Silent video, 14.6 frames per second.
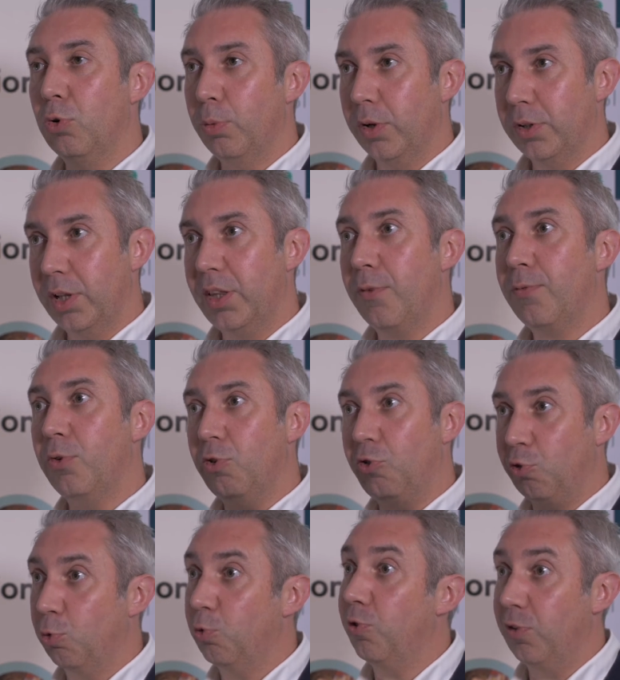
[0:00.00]
what the different
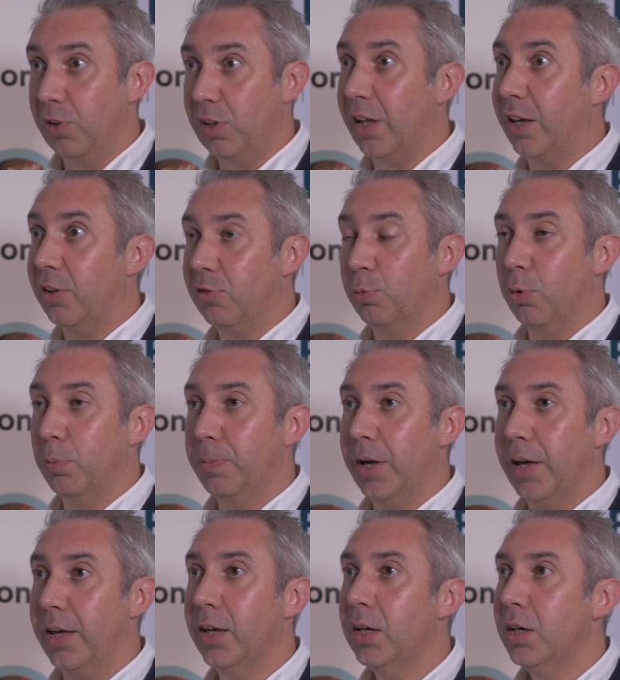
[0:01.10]
sources of data will
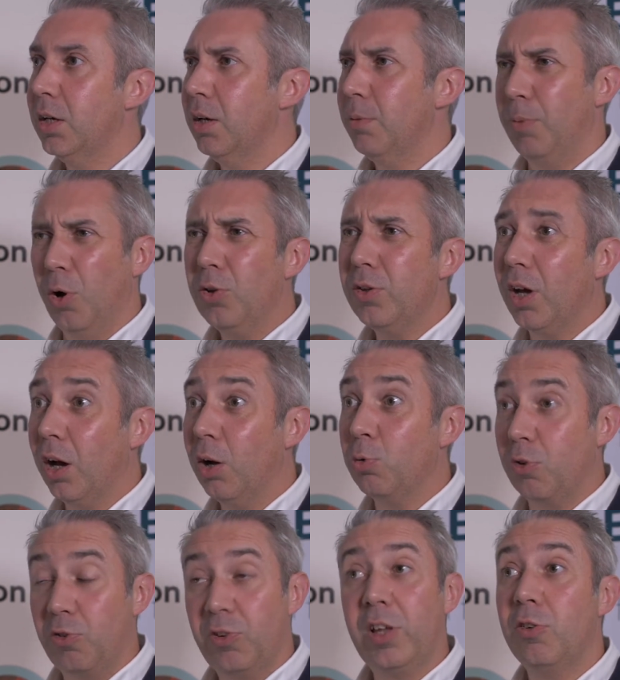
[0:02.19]
be. But on the whole,
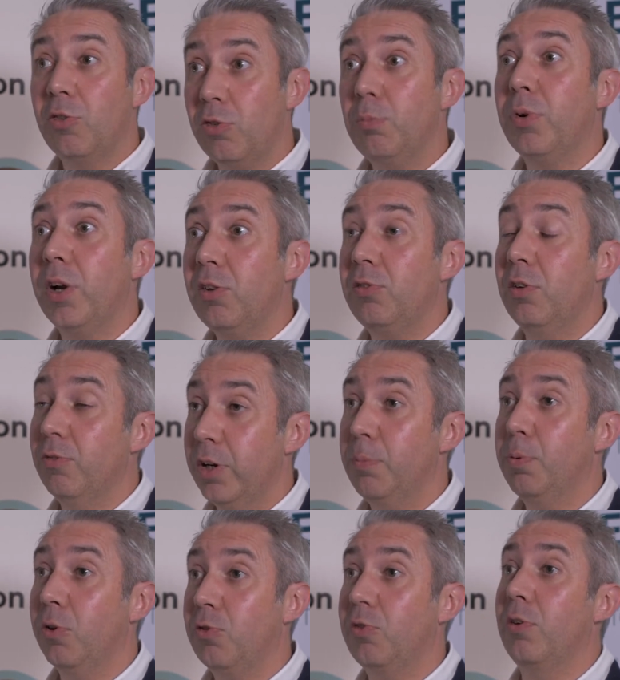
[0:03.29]
the sector is embracing it really
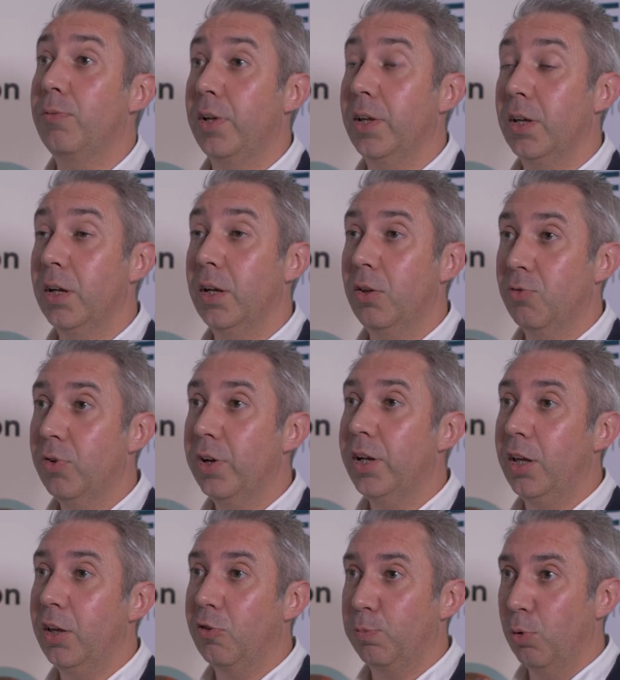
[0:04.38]
positively and is
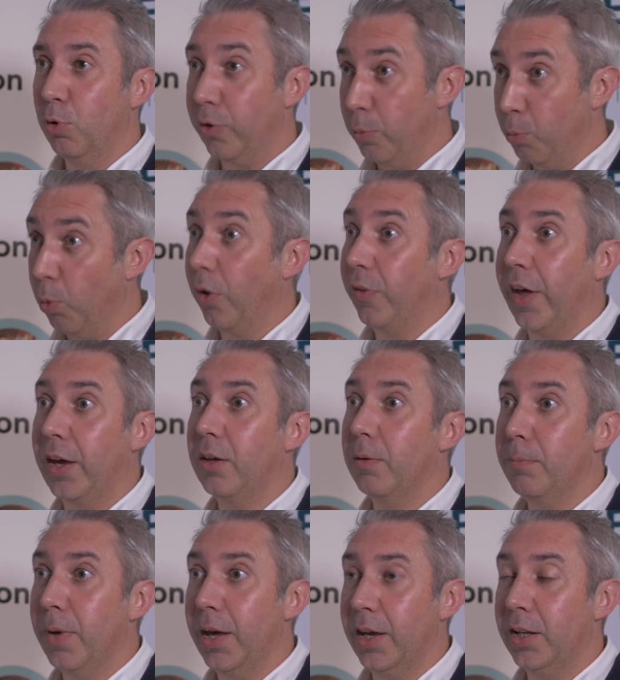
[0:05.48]
really exploring what that
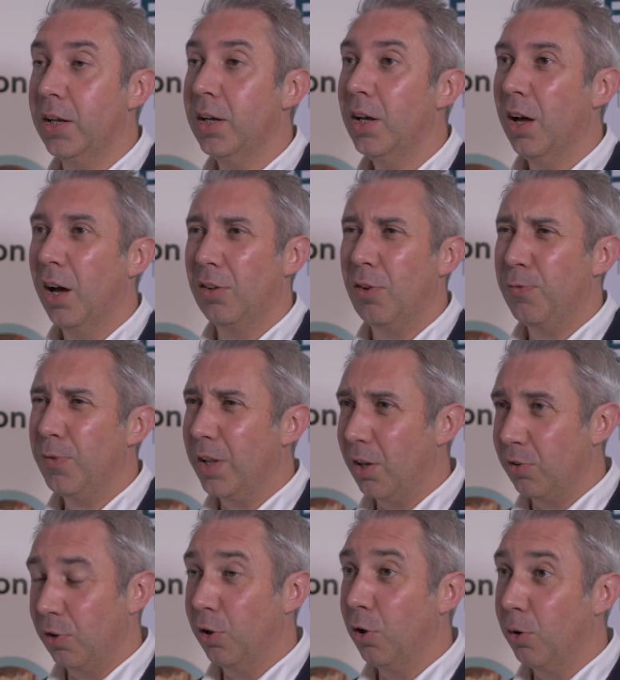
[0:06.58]
can mean. I just think
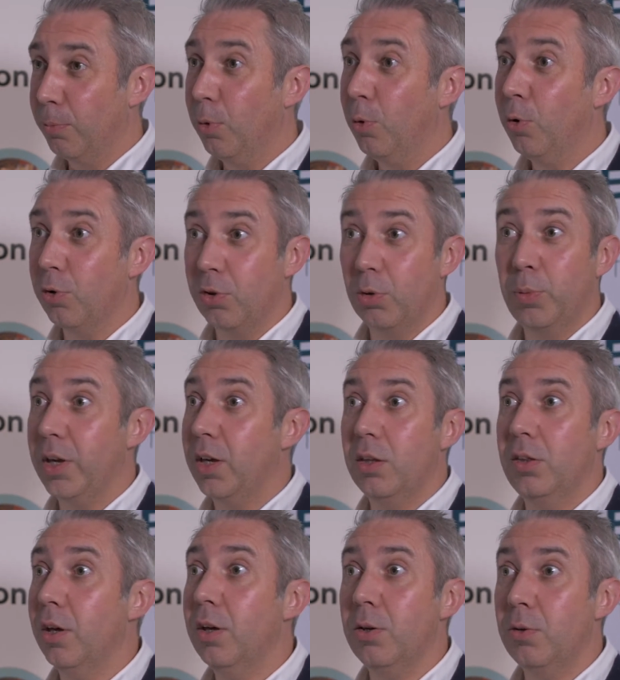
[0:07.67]
there's a lot more that we
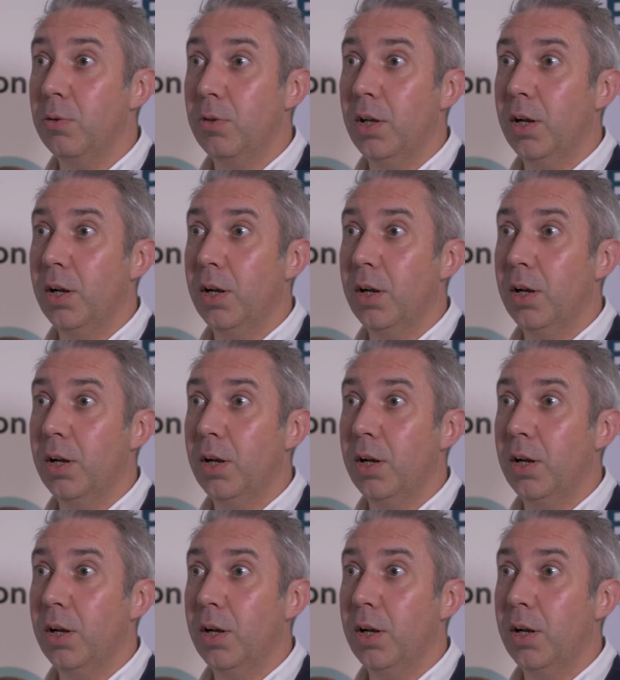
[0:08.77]
can do.